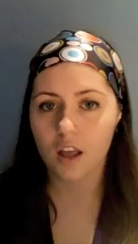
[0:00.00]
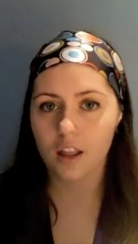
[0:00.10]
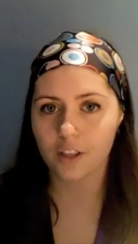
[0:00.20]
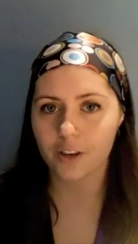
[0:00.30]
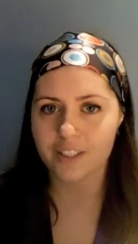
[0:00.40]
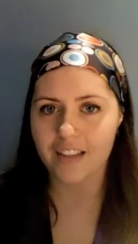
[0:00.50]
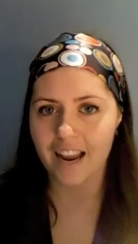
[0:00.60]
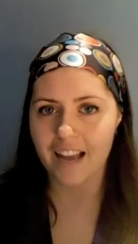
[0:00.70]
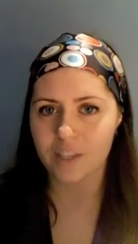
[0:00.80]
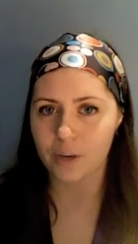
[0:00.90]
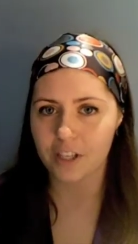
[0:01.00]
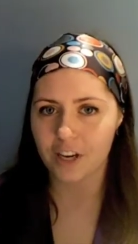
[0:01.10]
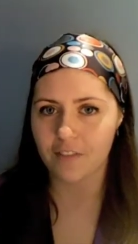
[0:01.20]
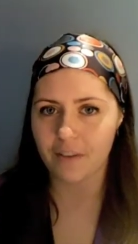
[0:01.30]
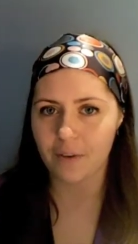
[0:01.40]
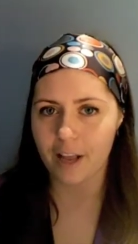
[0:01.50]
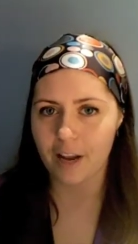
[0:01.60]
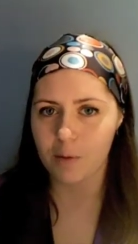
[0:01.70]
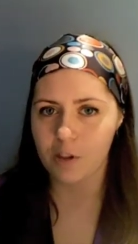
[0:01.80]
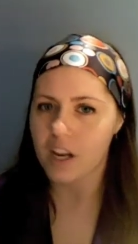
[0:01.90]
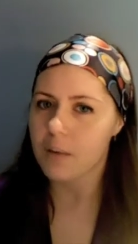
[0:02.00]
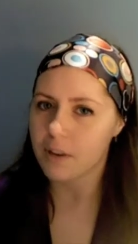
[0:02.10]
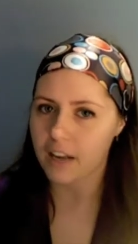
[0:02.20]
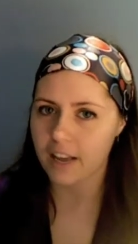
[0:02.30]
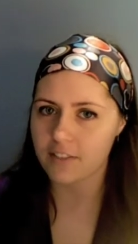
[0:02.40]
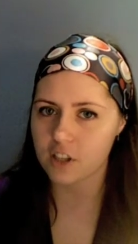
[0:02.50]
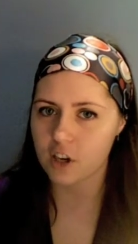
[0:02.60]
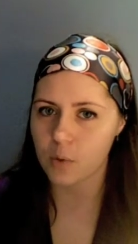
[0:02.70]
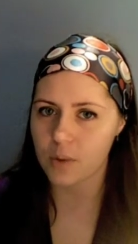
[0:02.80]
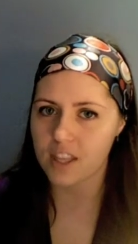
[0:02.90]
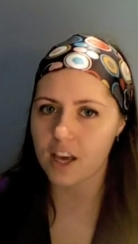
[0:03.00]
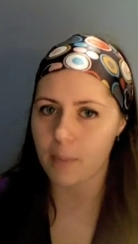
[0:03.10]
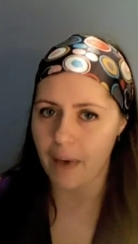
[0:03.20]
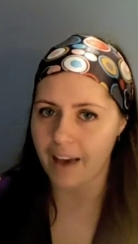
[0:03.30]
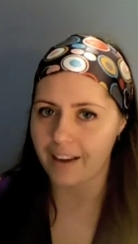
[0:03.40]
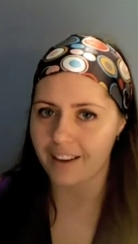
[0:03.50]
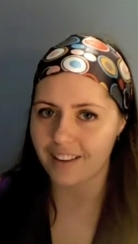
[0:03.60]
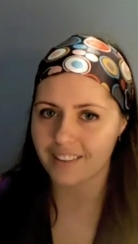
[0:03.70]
Thursday asked what is our favorite animal, and I'm gonna have to go with the alpaca.